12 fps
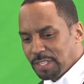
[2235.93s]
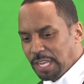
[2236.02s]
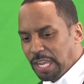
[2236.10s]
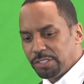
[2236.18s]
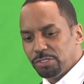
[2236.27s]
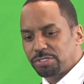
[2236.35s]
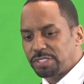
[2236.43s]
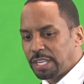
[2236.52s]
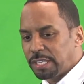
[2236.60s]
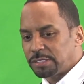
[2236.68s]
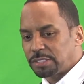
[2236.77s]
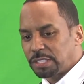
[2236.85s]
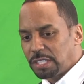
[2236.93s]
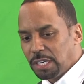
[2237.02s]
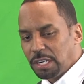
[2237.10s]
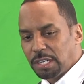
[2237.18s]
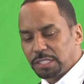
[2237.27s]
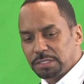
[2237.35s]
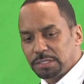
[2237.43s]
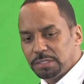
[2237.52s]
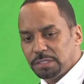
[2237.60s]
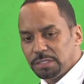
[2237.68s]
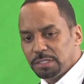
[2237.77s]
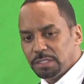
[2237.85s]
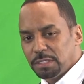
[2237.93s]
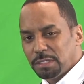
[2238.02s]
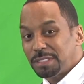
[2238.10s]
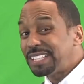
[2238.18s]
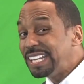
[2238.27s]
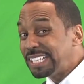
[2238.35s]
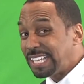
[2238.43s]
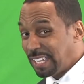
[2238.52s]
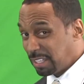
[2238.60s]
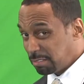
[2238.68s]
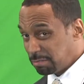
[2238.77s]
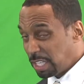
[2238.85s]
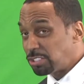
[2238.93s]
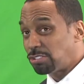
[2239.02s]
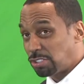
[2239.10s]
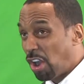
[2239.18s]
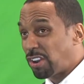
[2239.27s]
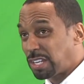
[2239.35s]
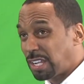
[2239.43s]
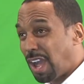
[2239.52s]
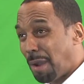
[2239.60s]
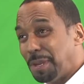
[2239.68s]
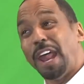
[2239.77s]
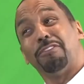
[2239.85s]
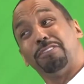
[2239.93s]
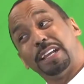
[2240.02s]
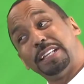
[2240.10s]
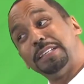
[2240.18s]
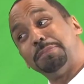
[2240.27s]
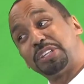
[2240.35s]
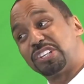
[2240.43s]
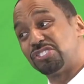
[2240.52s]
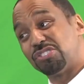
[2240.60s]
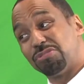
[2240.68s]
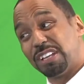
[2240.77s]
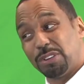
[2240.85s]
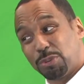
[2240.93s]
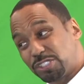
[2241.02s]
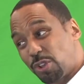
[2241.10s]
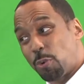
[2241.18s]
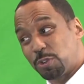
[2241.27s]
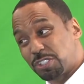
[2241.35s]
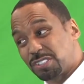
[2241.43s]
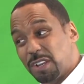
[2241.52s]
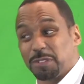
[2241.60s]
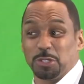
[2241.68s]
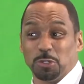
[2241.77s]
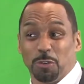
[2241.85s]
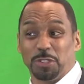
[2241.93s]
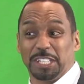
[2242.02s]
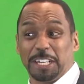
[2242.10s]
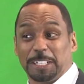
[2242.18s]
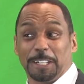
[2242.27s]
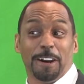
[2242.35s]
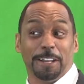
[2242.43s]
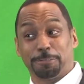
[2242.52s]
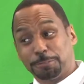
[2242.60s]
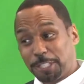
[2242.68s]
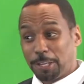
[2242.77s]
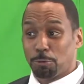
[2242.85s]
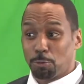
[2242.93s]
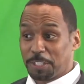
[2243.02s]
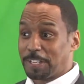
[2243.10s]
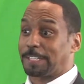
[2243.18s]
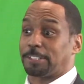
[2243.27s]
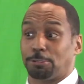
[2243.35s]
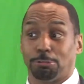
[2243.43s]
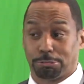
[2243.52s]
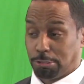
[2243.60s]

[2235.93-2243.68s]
And you saying to God, thinking that you're talking to God, but not really, because you really want to talk with yourself, because you know if you take it to God, He's going to tell you what not to do.